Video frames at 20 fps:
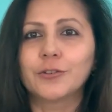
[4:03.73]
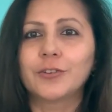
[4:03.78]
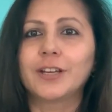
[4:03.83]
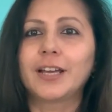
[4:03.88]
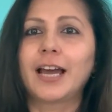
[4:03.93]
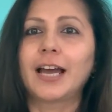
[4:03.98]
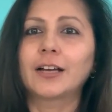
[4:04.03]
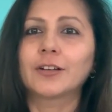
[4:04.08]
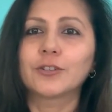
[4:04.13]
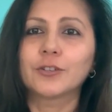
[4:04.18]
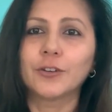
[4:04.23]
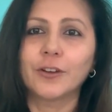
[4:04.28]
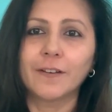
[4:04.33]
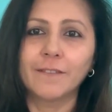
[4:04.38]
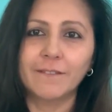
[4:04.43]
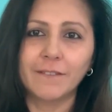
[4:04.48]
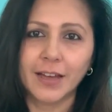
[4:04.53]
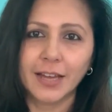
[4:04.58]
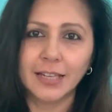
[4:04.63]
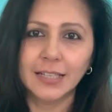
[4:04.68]
react to
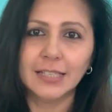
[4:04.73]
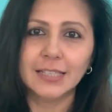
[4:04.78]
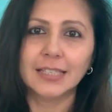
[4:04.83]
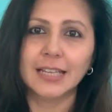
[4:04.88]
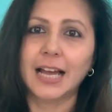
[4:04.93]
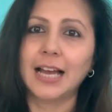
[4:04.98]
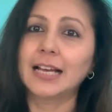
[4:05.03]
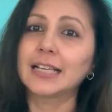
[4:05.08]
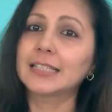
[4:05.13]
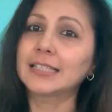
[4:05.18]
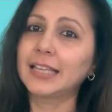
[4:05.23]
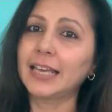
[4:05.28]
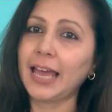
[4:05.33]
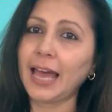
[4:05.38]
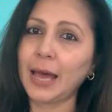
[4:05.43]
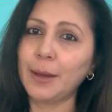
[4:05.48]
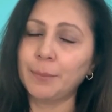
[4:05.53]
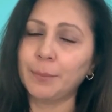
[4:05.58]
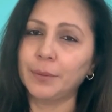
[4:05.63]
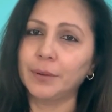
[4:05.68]
events as they
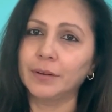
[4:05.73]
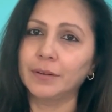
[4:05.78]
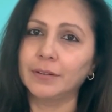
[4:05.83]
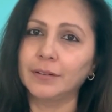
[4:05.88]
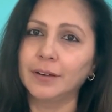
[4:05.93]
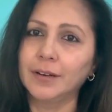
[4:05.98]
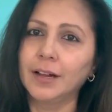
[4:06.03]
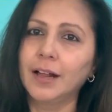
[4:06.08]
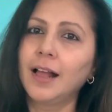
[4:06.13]
happen.